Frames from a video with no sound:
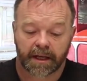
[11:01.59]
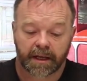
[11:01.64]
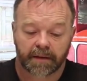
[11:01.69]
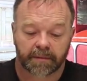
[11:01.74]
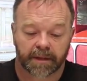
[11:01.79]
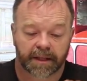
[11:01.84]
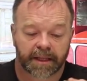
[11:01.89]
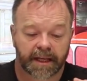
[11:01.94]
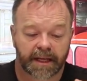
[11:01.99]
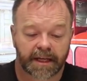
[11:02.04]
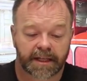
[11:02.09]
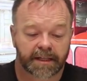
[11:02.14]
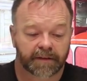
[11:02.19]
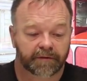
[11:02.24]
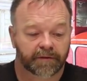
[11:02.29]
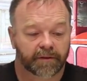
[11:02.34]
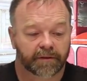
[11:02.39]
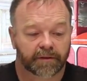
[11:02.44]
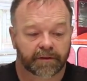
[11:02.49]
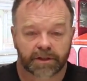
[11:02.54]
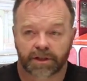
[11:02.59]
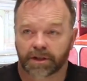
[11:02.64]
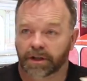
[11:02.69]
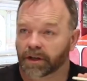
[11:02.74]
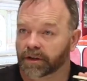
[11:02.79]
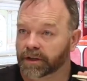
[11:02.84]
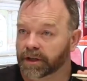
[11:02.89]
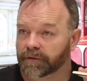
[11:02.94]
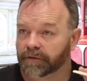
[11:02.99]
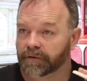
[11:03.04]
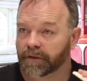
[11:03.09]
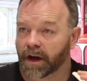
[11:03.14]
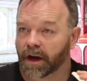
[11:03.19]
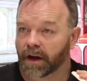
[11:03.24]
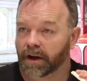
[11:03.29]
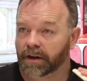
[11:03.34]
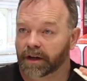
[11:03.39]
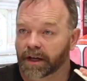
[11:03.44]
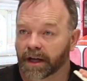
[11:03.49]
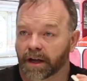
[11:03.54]
But these, if you're shooting on your
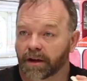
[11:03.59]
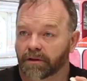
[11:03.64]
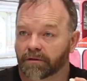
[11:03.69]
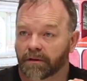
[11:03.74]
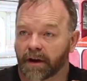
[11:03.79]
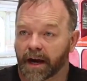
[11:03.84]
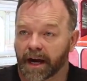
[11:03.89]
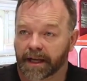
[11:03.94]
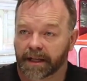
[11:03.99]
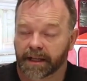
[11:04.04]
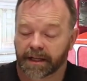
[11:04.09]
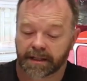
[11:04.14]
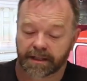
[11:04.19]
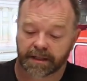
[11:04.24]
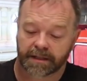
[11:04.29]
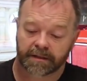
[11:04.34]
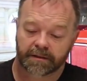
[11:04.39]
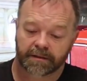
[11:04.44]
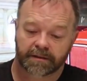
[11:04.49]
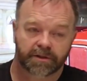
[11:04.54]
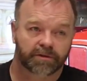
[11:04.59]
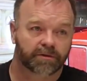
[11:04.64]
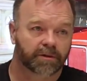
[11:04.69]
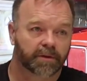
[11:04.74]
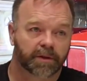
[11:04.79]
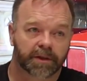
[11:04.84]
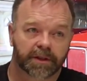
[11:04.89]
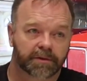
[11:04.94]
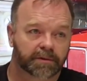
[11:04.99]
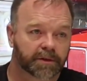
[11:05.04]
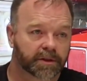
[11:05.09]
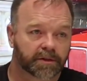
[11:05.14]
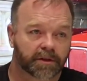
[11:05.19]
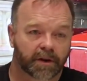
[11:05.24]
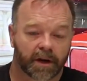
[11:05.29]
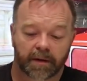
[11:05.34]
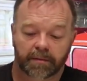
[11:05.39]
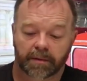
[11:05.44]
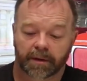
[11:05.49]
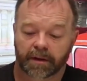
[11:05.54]
phone, are great. They just screw onto a
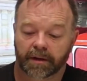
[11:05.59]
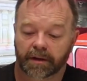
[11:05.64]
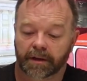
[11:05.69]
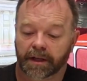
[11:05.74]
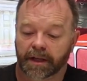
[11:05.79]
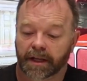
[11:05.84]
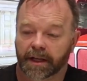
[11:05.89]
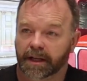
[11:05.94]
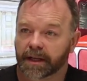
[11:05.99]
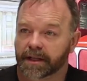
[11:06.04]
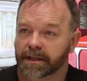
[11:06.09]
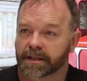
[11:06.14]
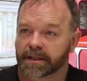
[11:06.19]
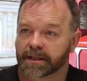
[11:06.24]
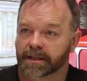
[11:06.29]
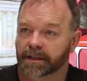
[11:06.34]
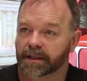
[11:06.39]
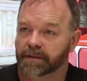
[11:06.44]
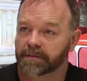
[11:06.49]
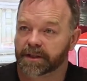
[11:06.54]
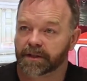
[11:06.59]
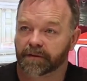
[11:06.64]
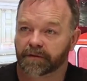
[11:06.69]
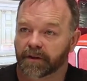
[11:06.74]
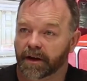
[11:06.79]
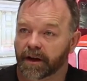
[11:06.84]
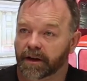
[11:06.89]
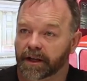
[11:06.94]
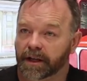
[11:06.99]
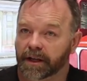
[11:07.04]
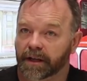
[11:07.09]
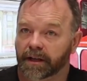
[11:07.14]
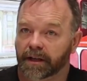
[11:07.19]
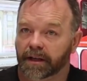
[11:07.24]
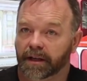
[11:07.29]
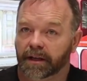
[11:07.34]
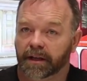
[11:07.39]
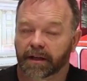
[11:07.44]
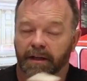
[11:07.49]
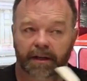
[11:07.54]
tripod and it just clips your phone
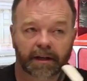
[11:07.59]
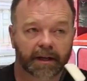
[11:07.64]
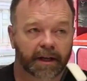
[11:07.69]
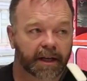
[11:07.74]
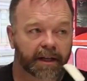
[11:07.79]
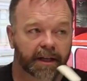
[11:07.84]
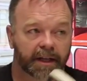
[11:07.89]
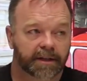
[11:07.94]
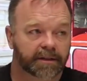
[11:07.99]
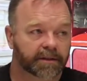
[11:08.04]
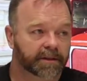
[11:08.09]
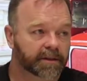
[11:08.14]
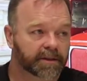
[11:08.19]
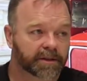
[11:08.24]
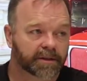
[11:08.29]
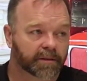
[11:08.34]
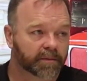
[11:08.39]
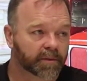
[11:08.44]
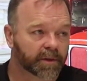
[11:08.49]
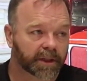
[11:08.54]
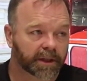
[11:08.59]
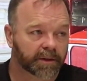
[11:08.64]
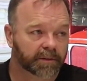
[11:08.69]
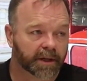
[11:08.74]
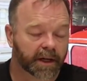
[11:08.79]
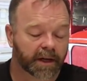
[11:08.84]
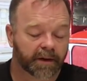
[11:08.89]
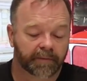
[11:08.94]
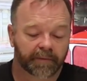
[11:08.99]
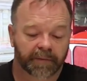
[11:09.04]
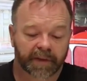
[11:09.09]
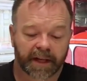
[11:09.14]
in and they do the job really well.